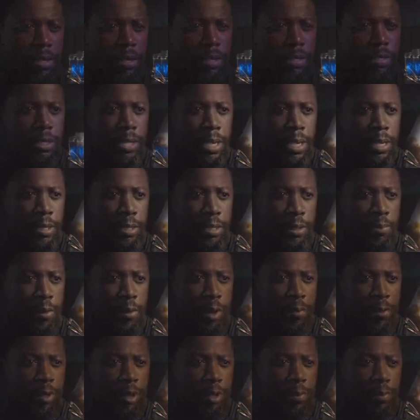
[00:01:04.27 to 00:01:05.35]
managing
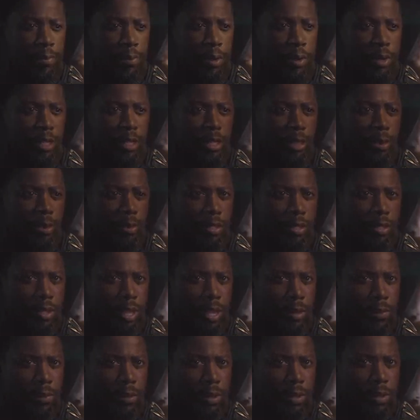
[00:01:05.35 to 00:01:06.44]
Wakandan duties
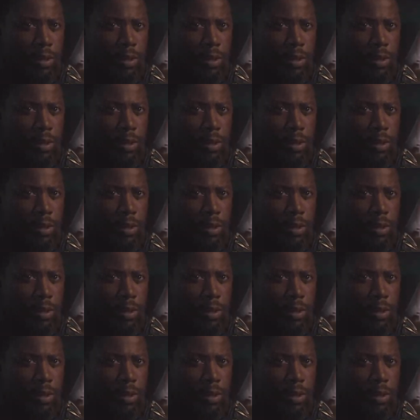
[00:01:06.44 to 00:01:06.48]
in